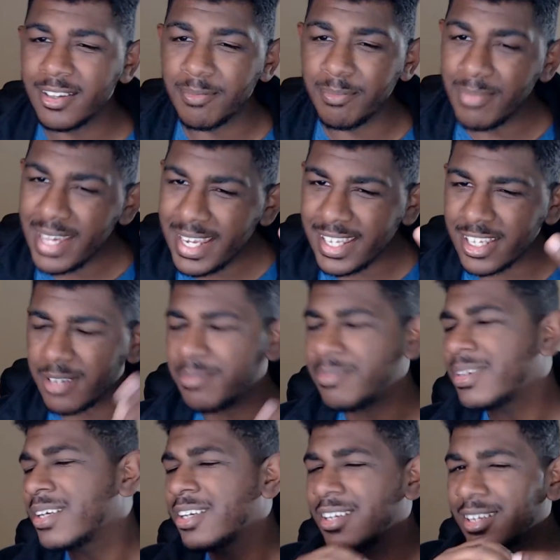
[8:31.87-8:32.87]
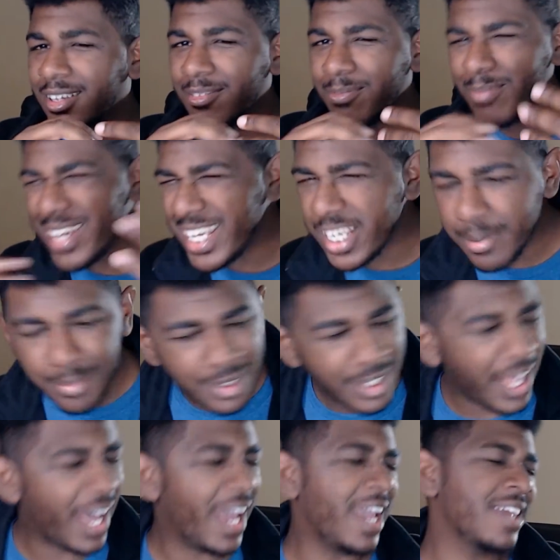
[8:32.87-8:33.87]
medium
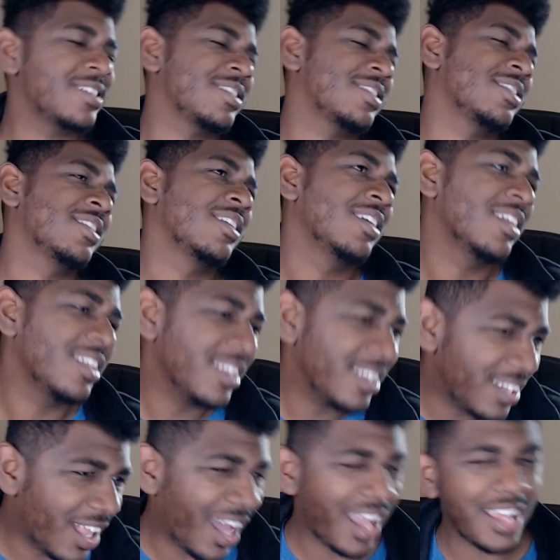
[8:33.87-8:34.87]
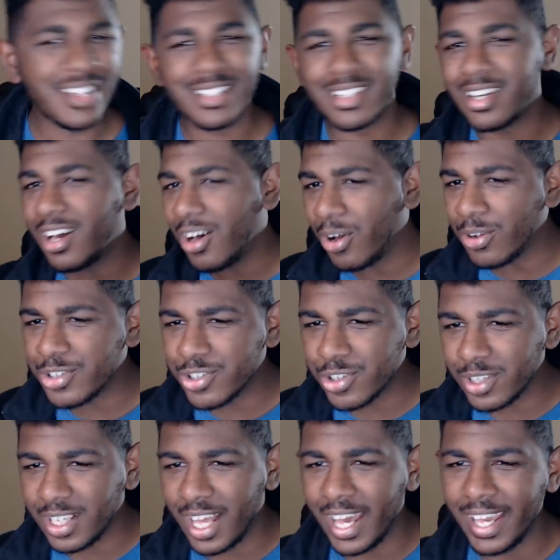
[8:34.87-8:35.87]
light, light,
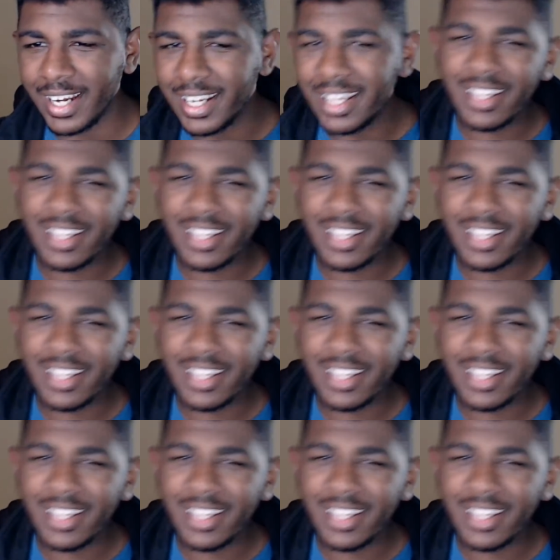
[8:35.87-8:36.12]
ultra light,